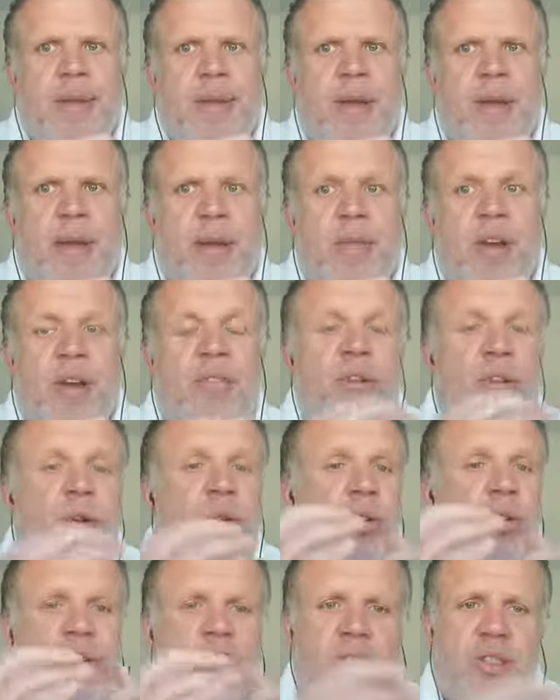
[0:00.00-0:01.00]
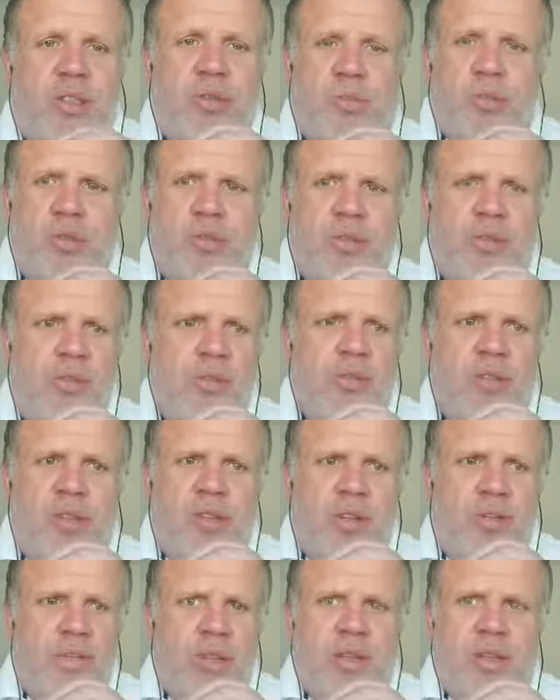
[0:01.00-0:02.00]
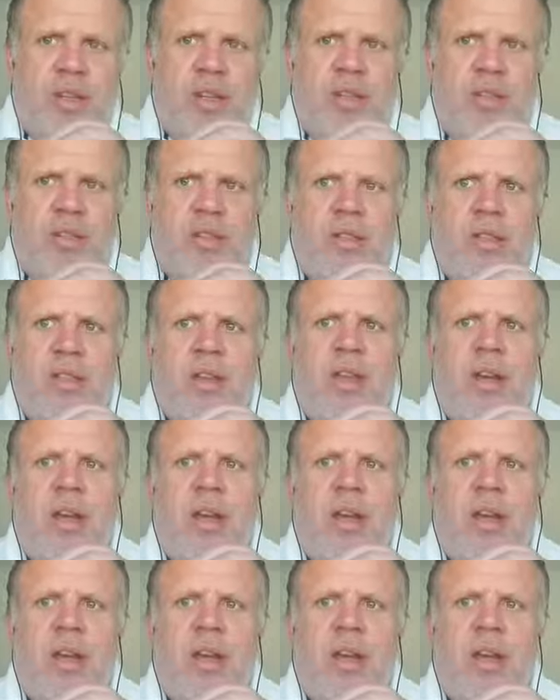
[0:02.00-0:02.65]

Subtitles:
Of course, it supports new business,